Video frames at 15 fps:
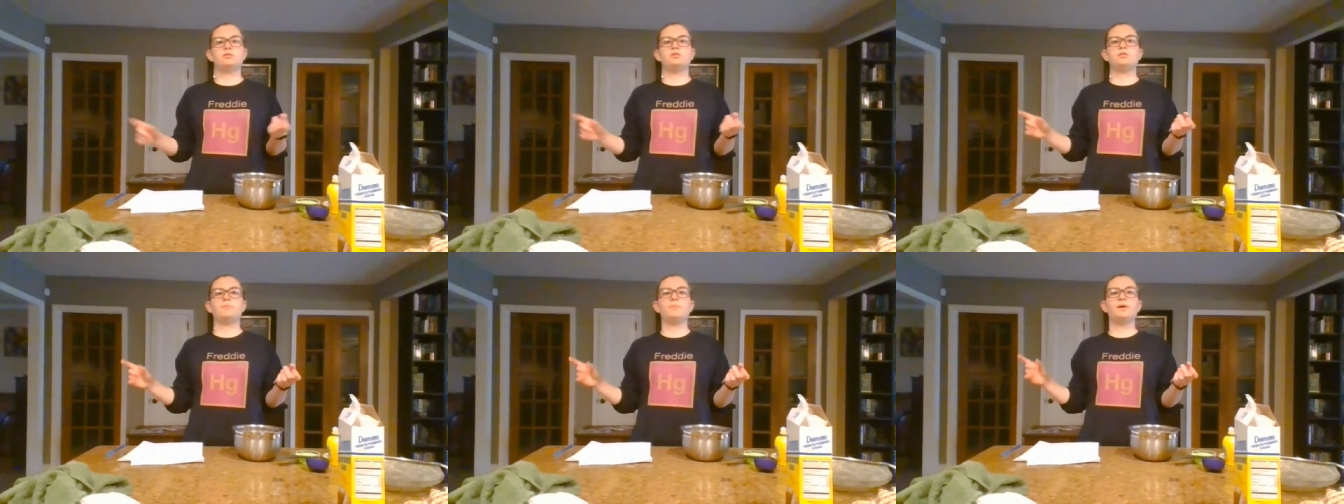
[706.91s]

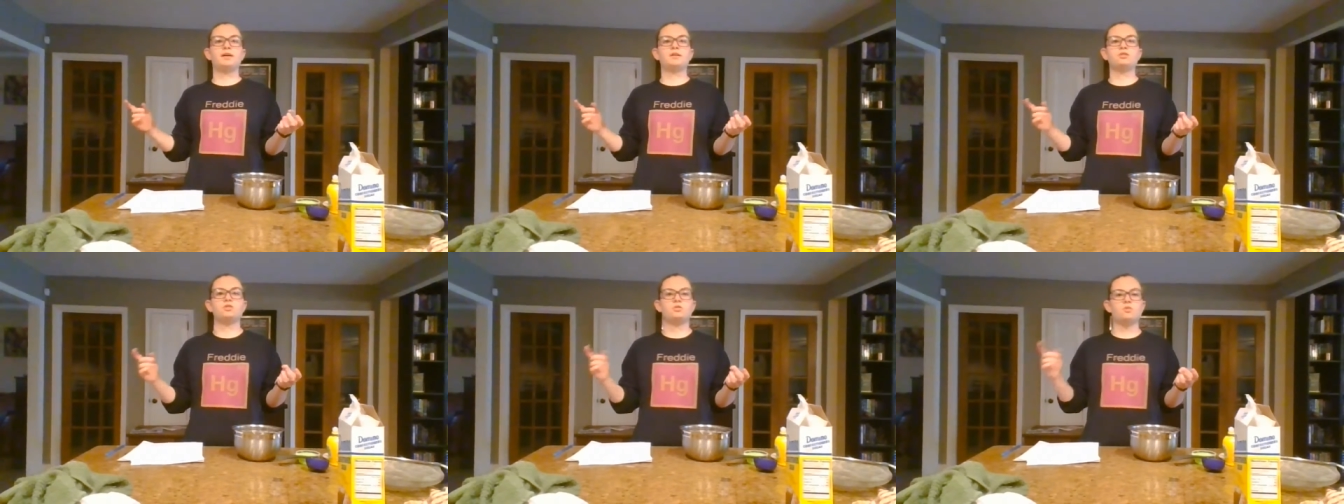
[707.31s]

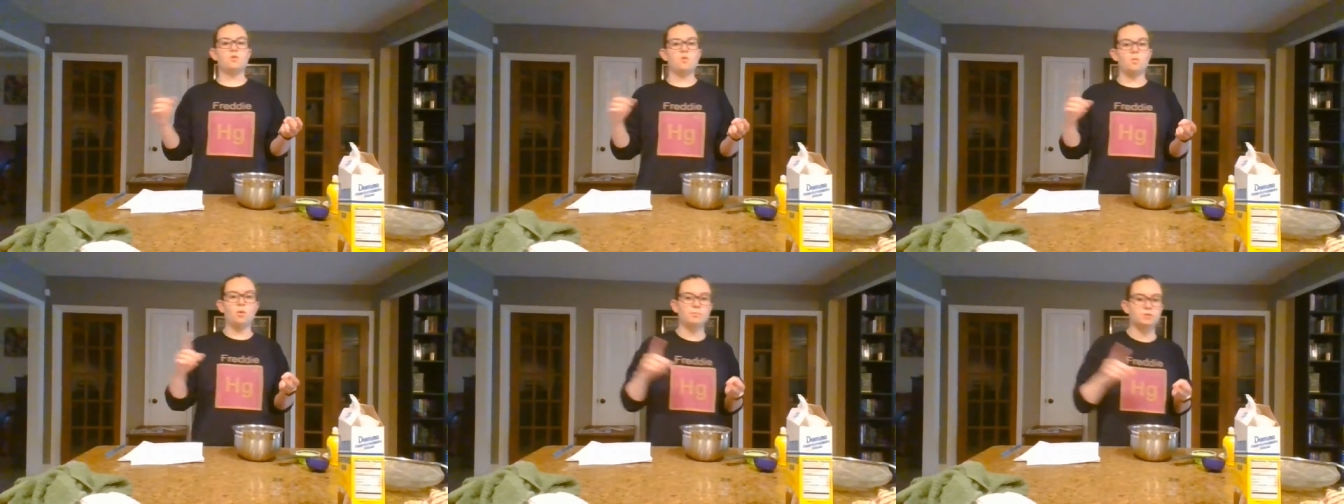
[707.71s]
depicts
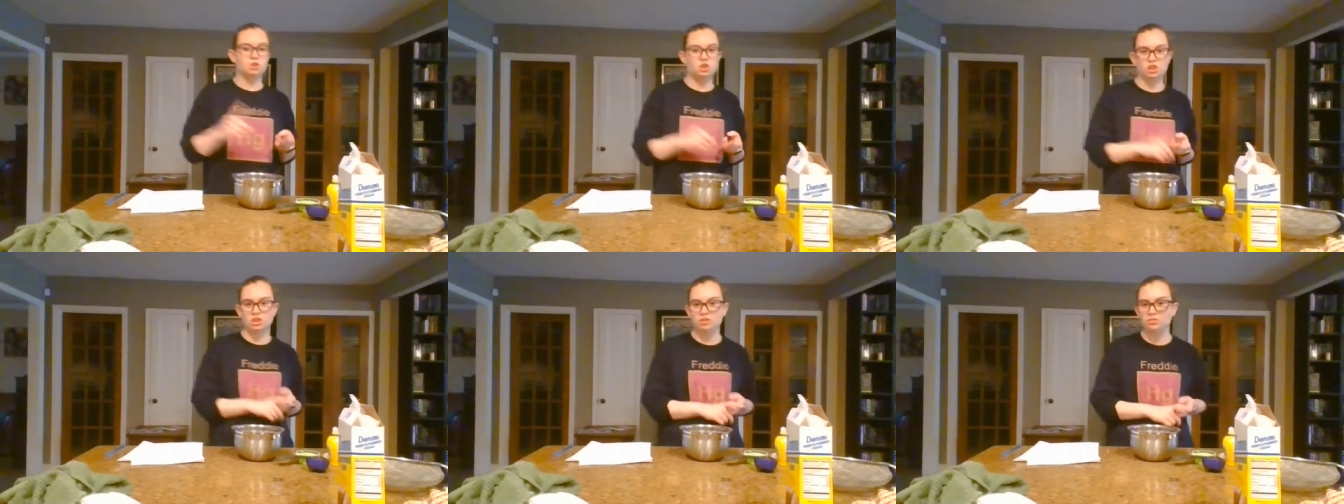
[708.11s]
what
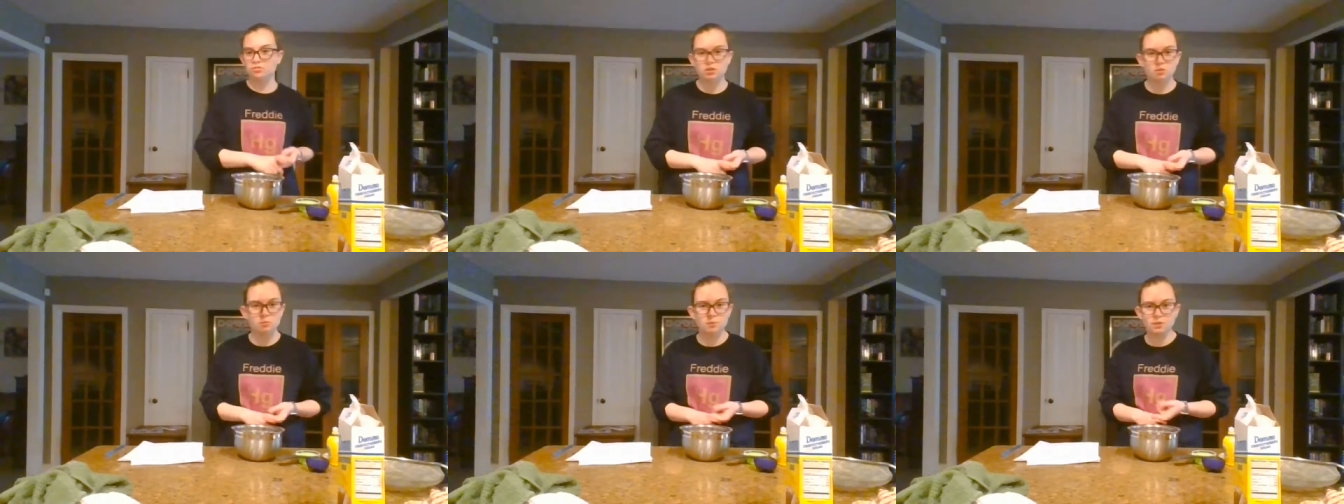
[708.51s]

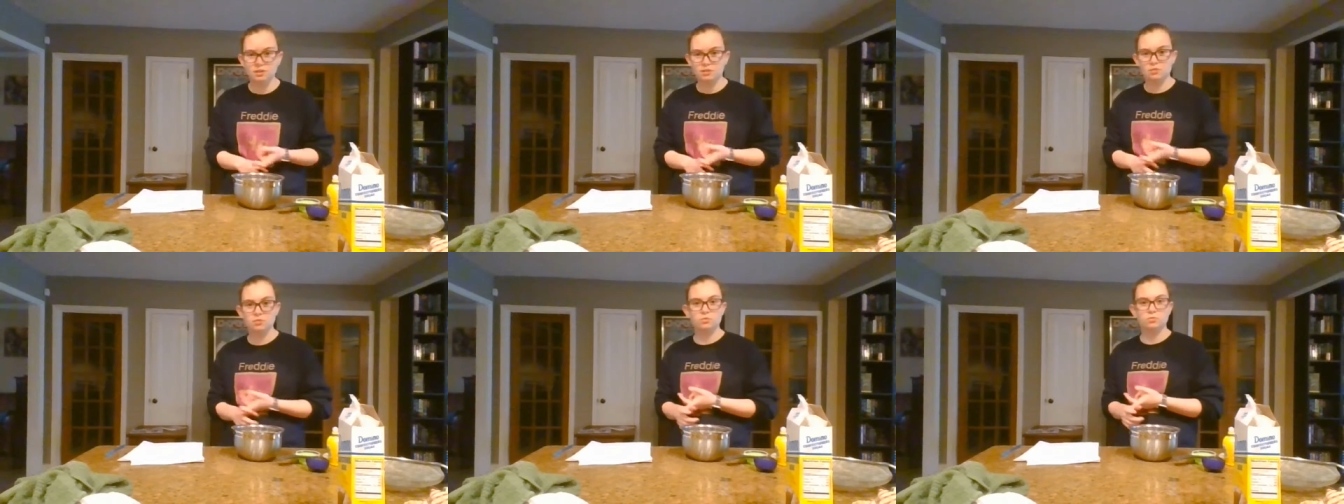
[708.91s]
machinery we
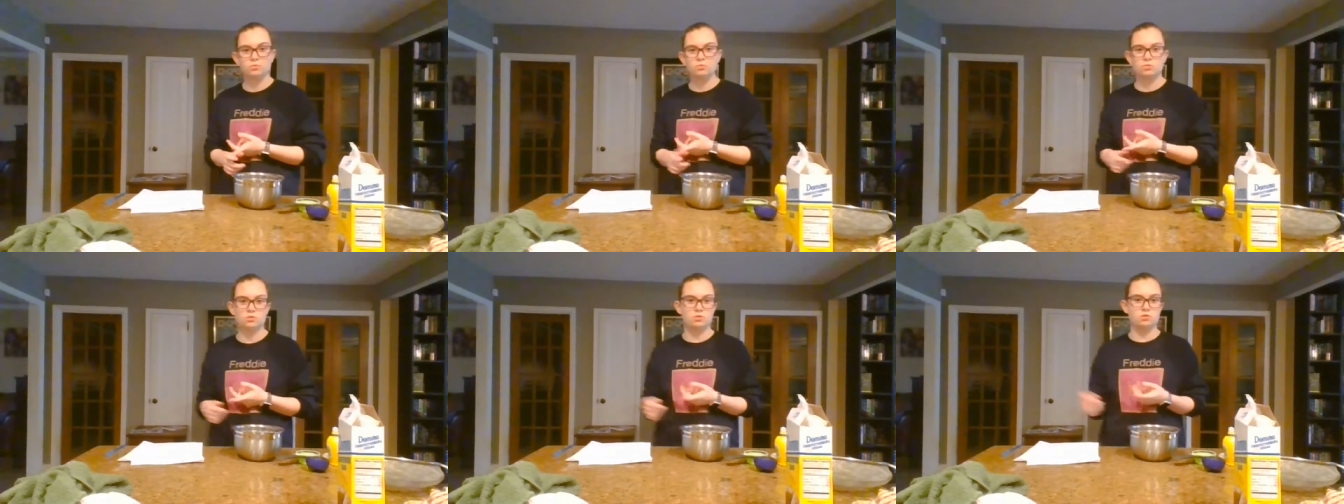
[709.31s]

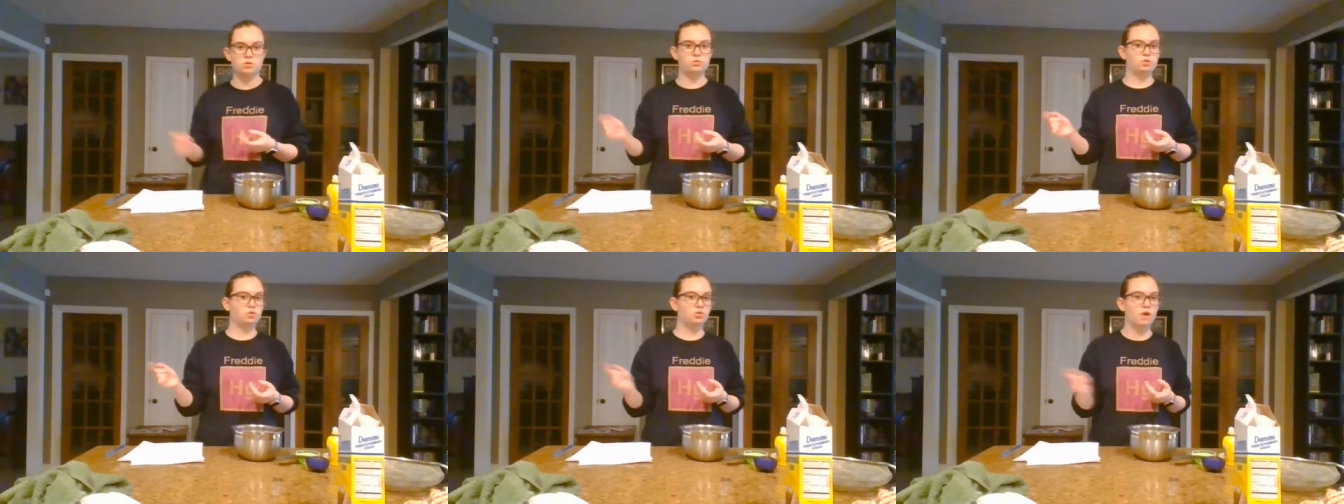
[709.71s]
use,
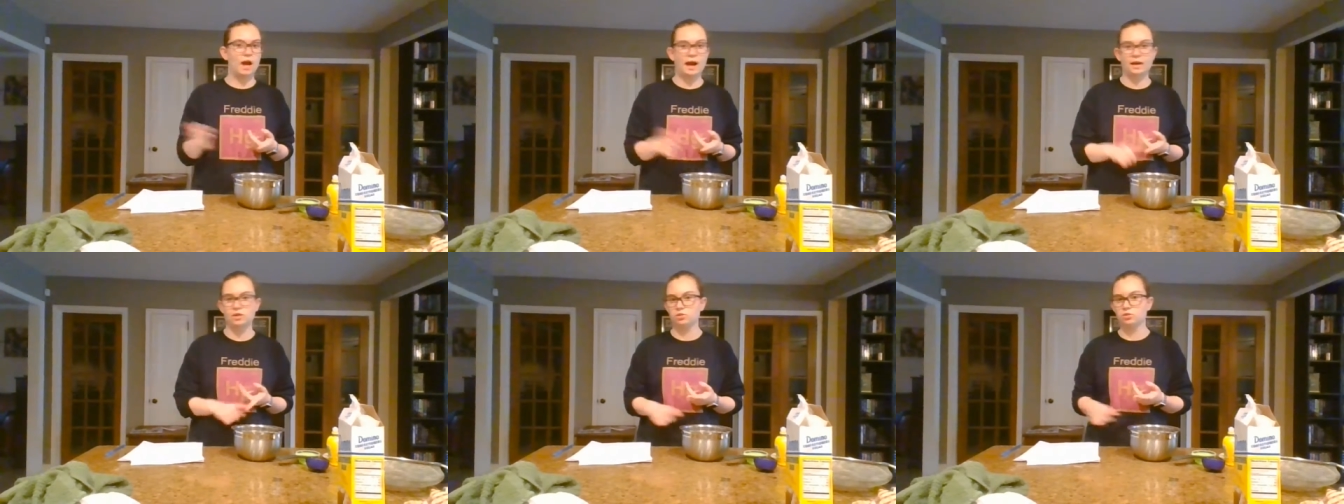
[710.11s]
so
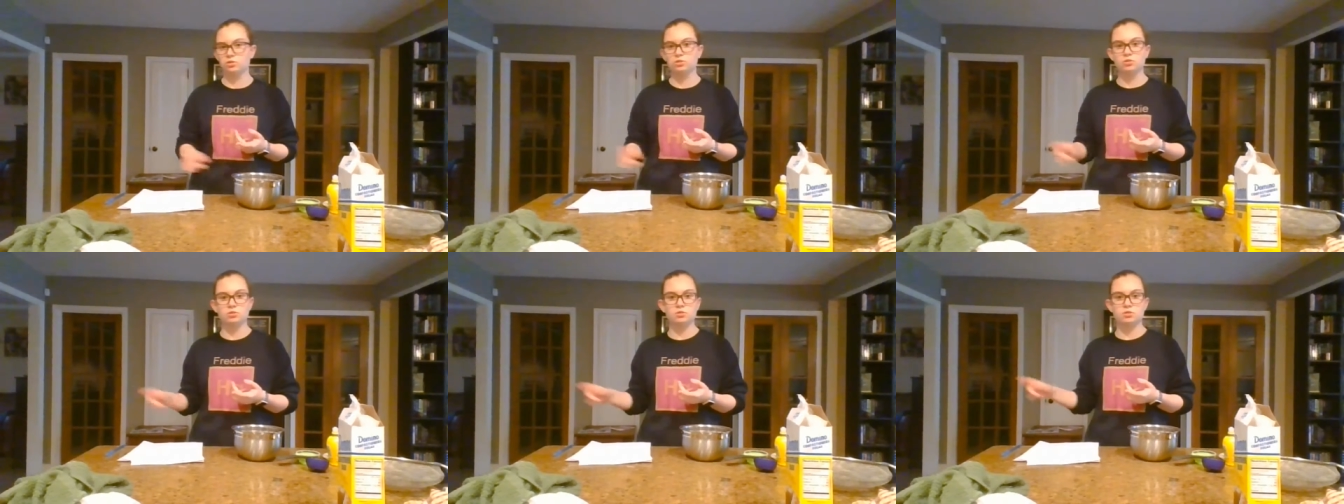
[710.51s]

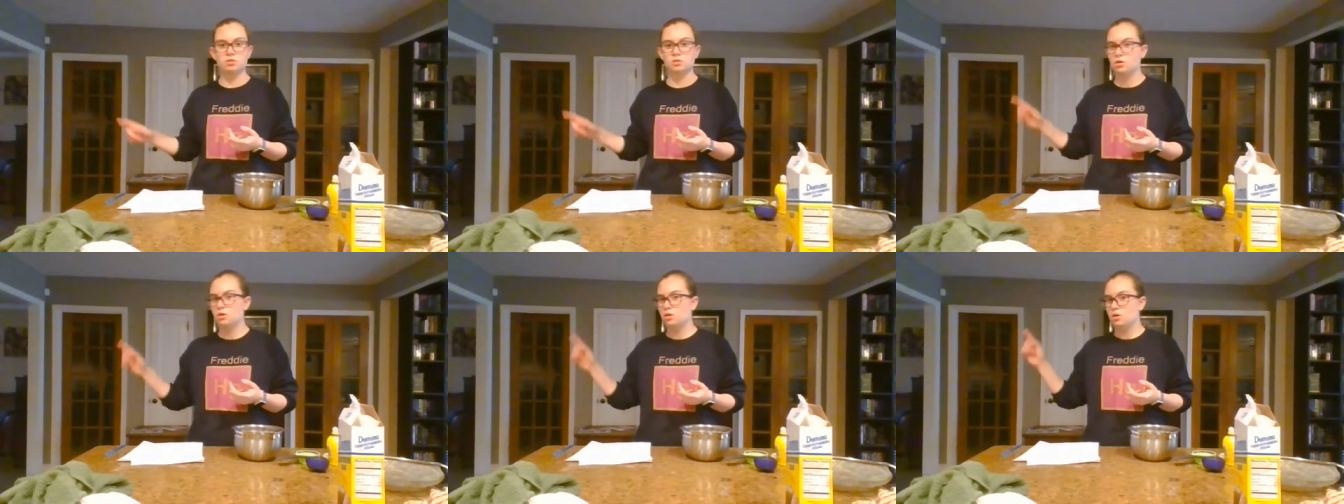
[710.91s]
tractors,